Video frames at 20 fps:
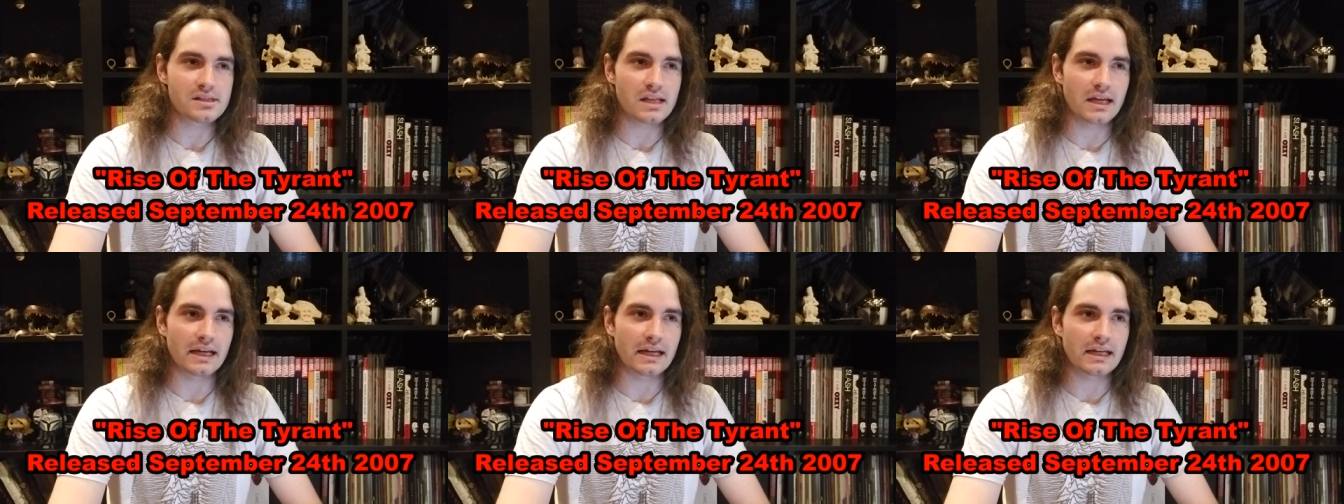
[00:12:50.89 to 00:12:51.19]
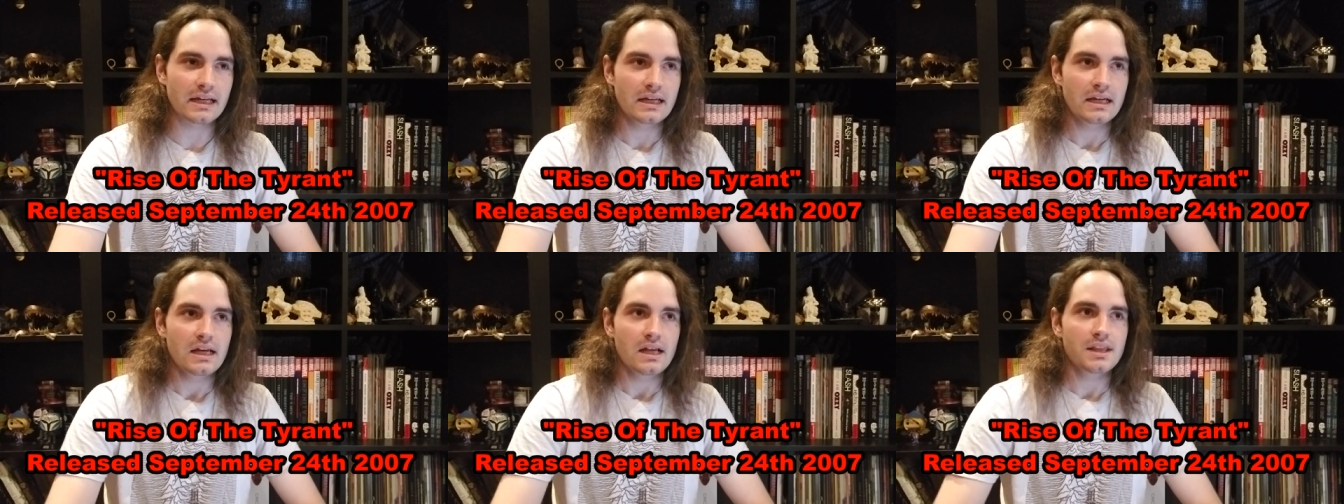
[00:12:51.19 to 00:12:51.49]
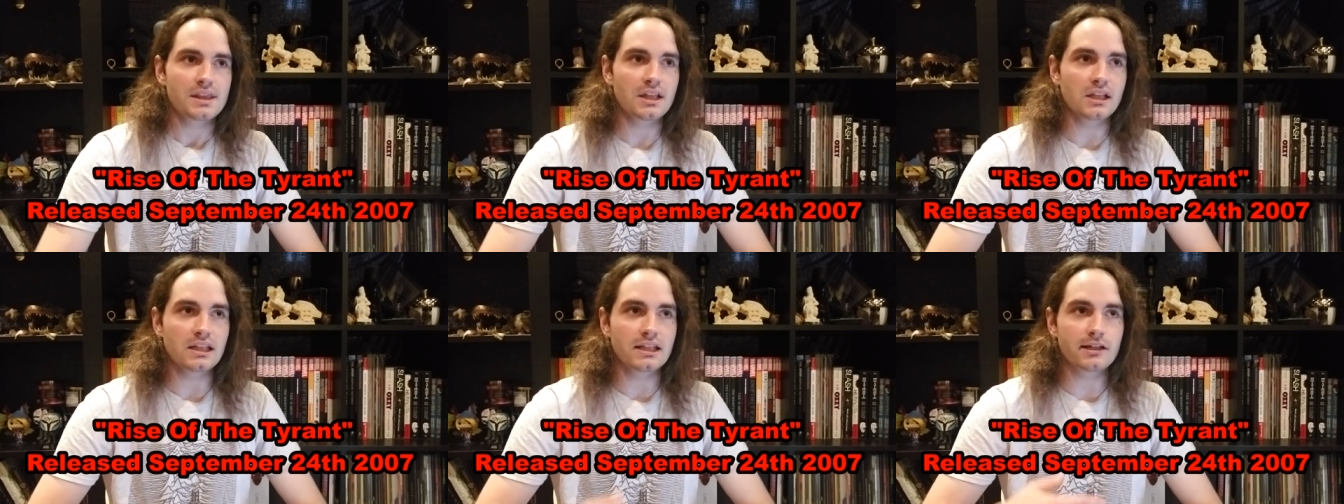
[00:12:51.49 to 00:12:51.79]
Like,
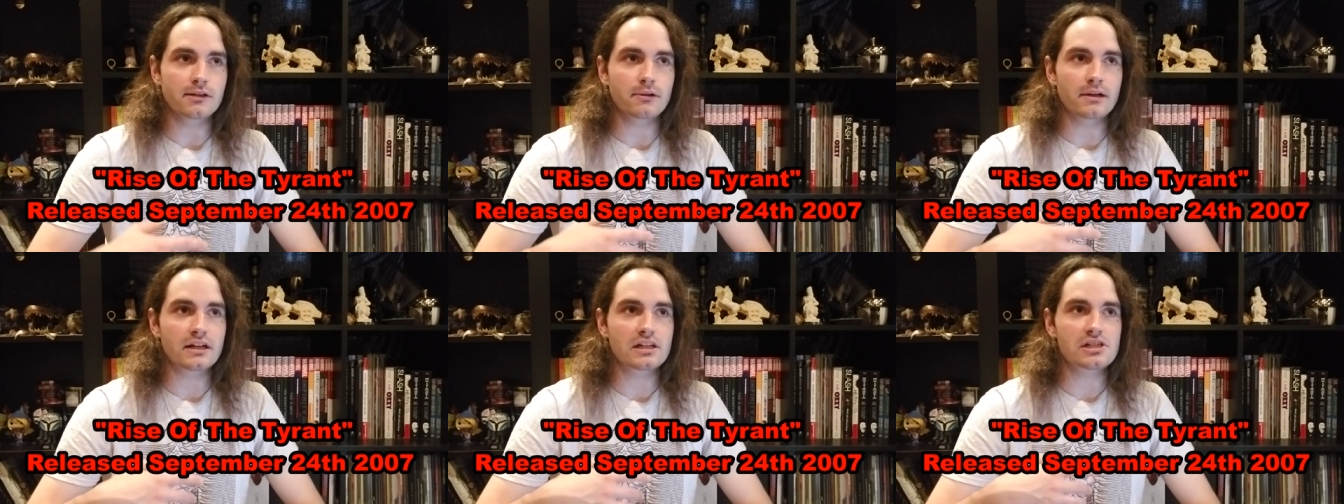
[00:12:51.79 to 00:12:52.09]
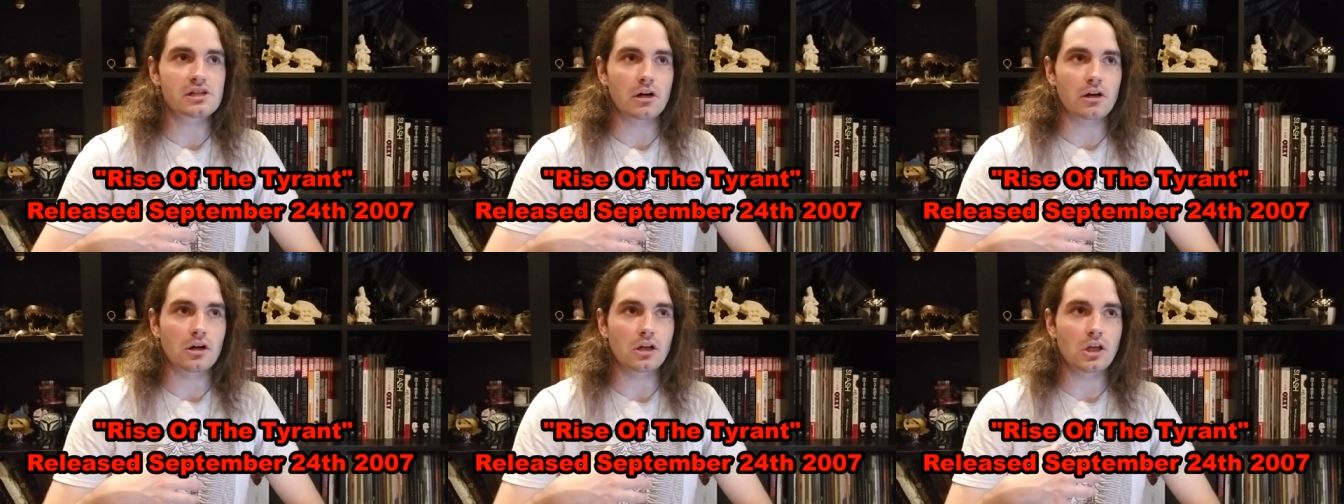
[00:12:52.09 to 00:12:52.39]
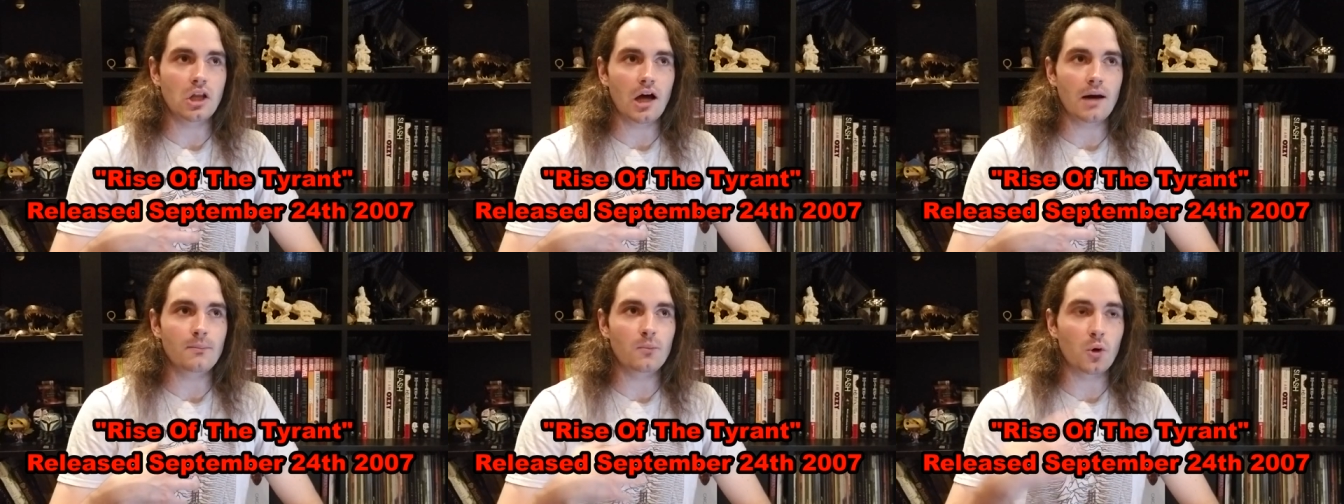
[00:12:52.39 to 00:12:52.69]
the lyrics are a
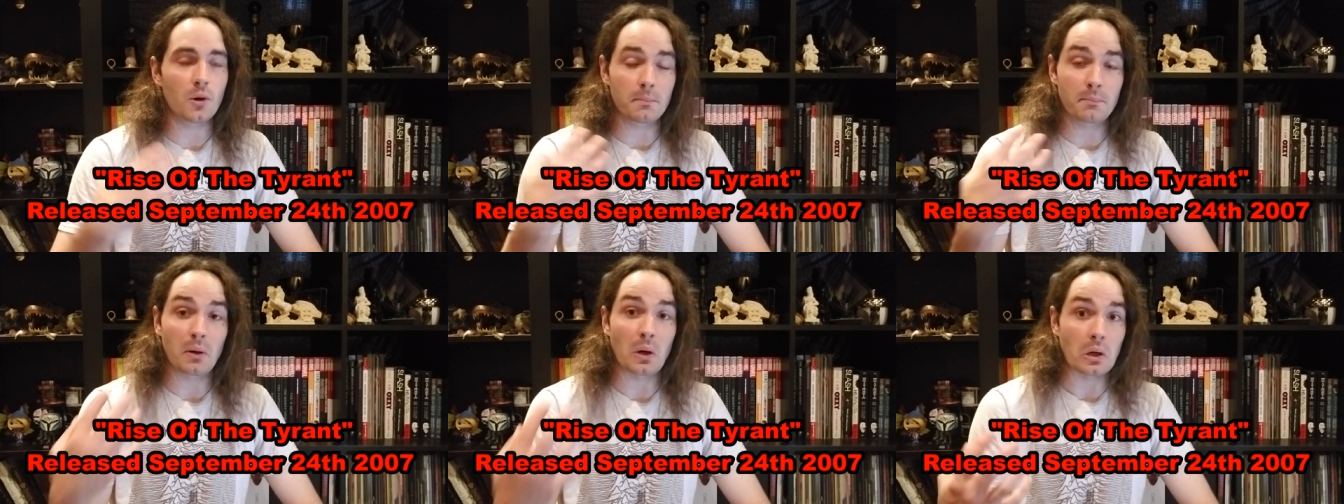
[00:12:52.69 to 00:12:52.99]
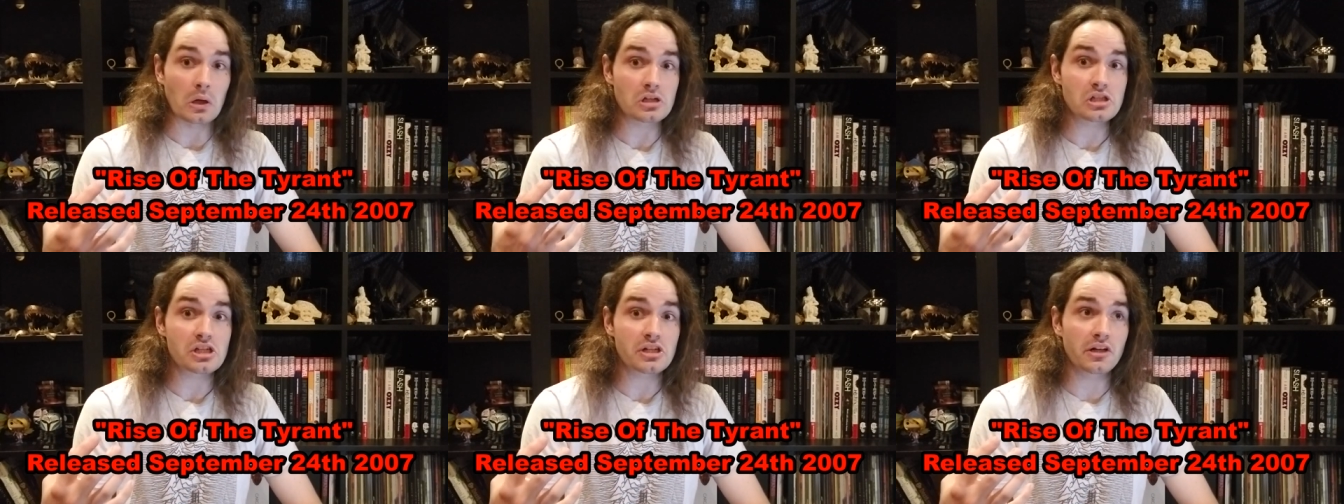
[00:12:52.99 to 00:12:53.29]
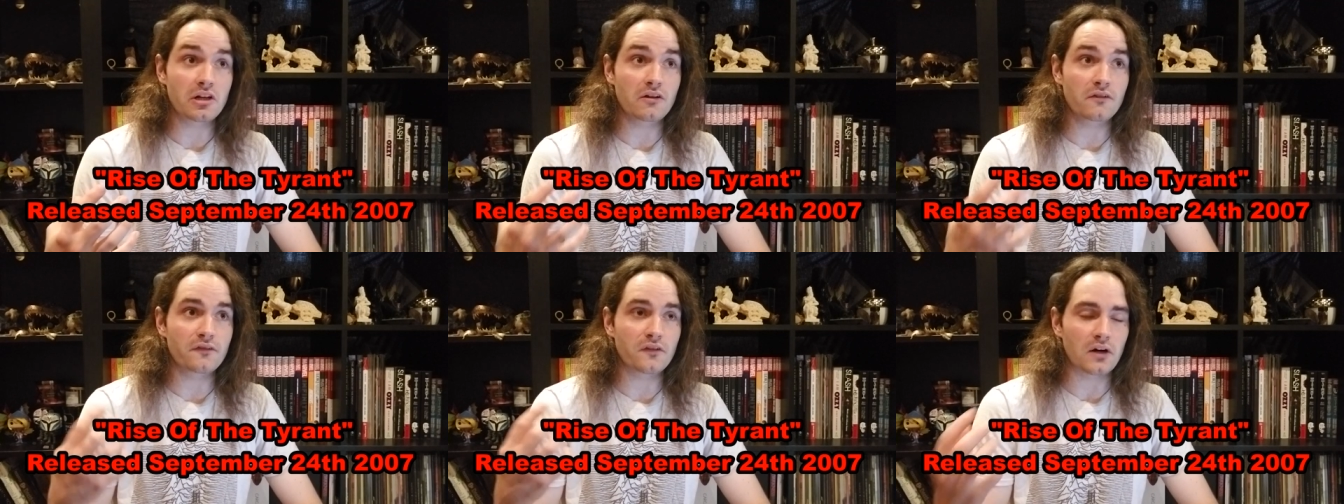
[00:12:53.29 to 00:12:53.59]
lot more
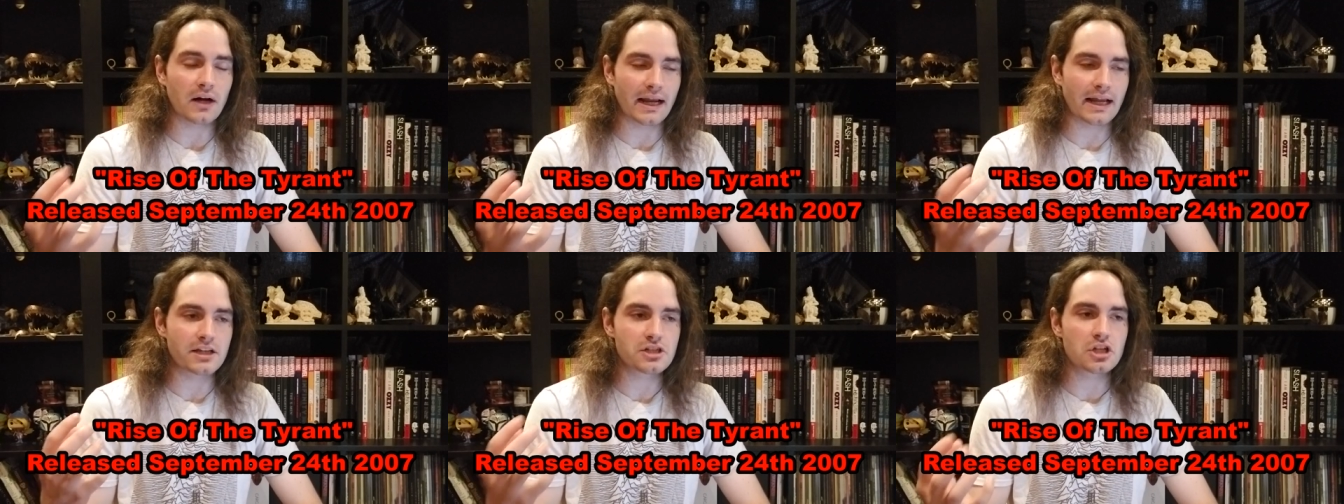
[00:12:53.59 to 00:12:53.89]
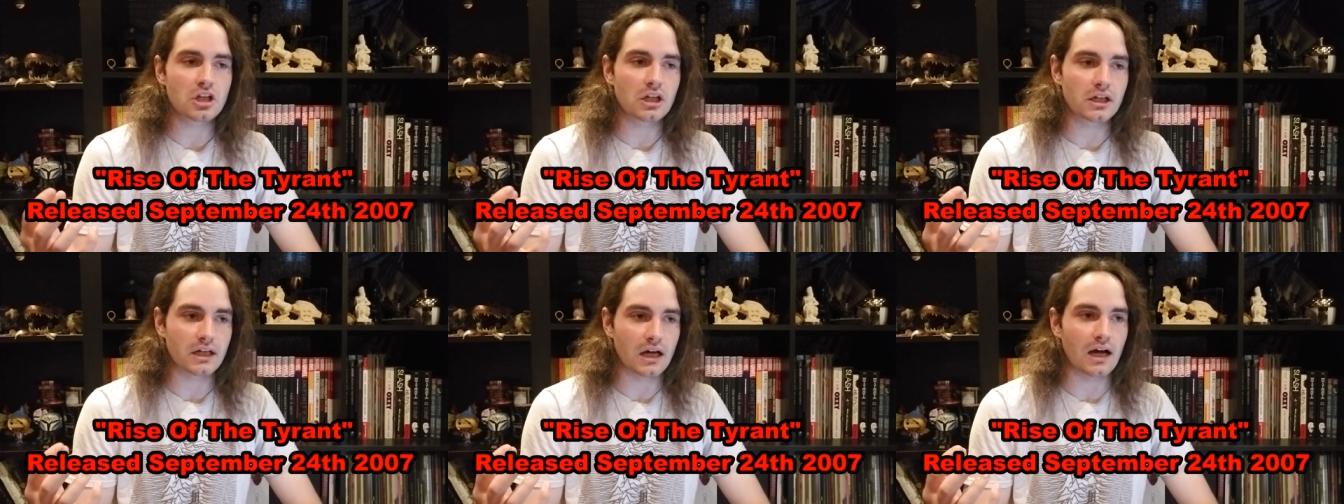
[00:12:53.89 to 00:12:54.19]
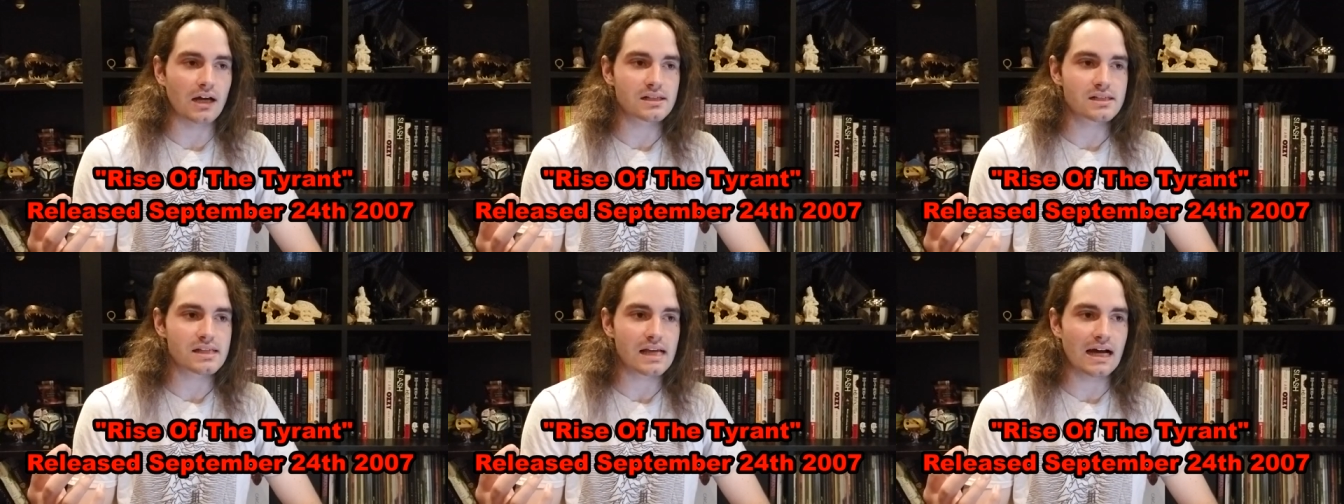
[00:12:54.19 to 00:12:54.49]
personal for Angela
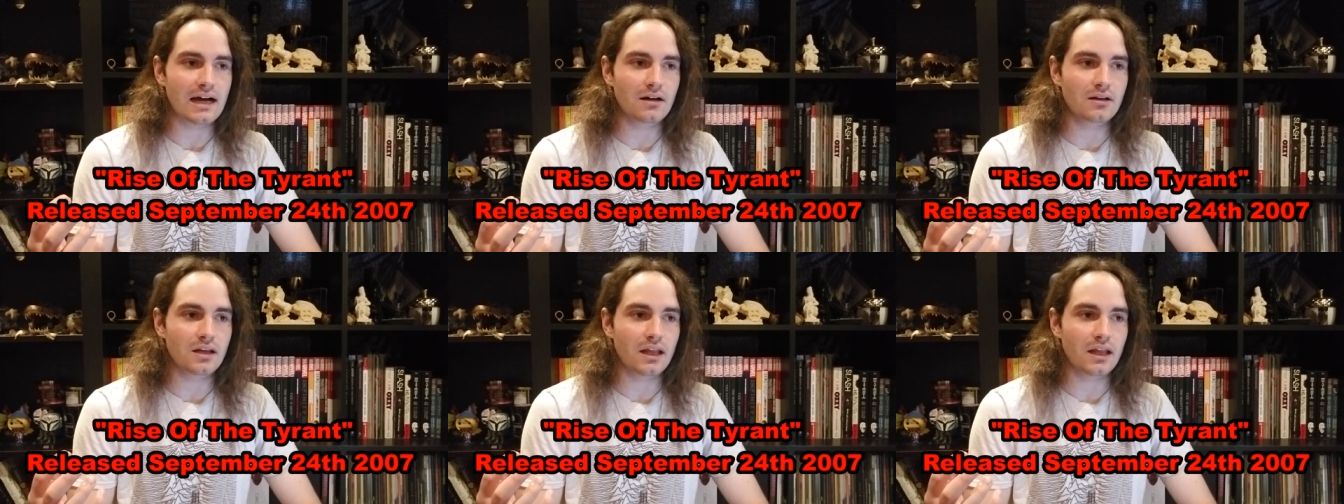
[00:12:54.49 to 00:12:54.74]
Gossow.